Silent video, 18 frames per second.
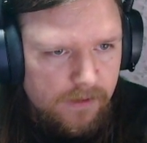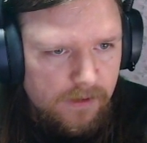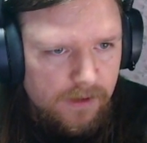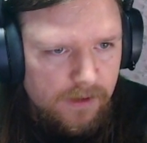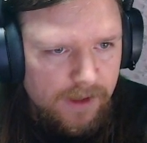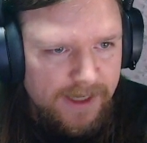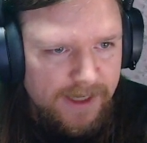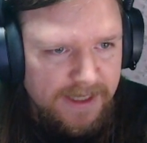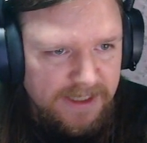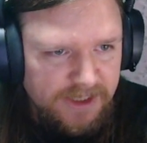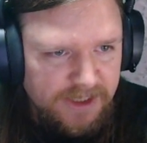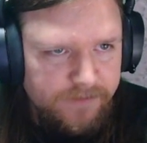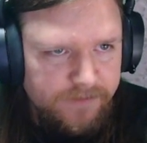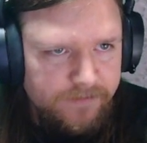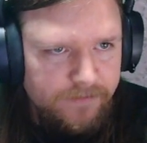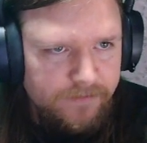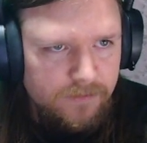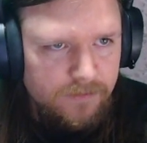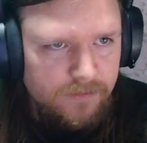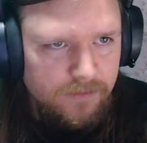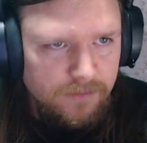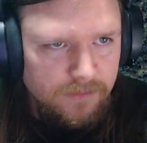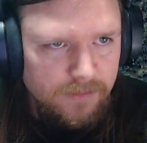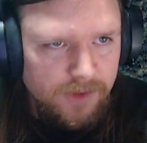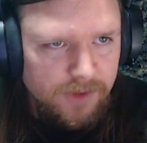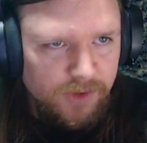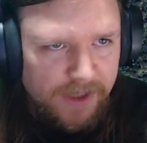8.
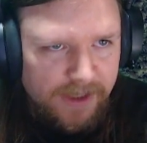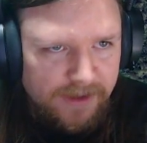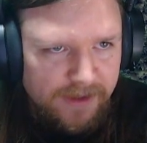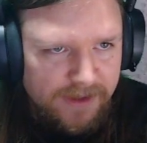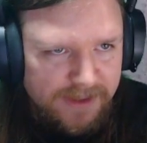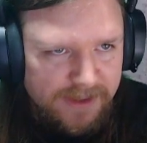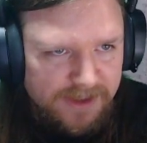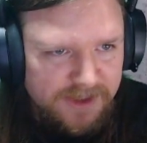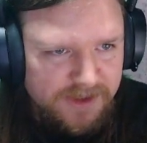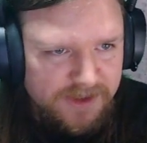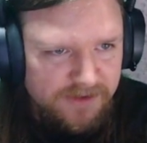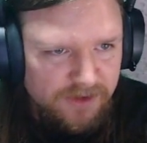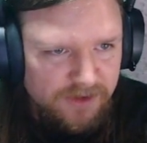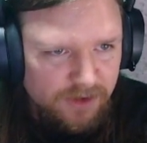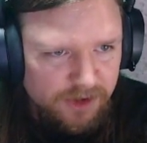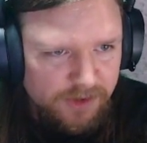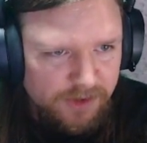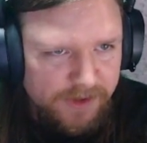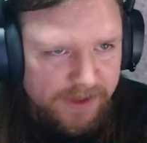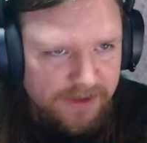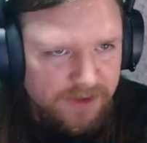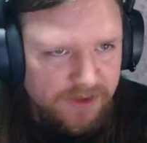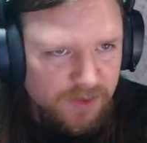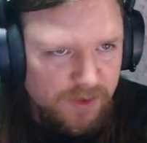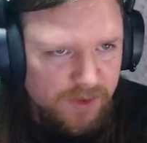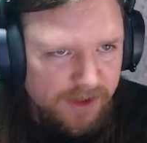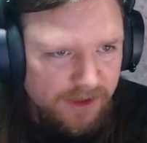Okay, that's not going
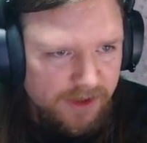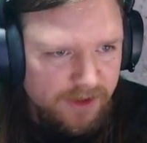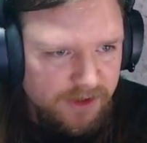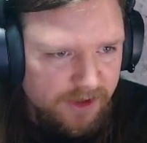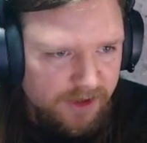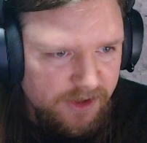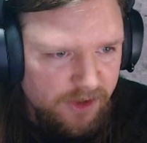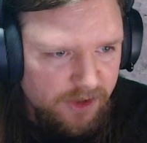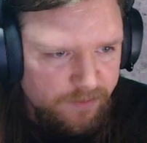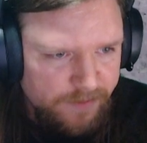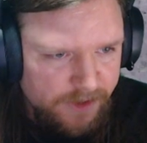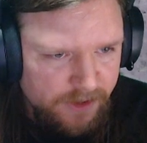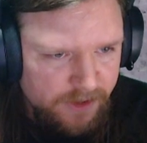as quickly as I'd hoped.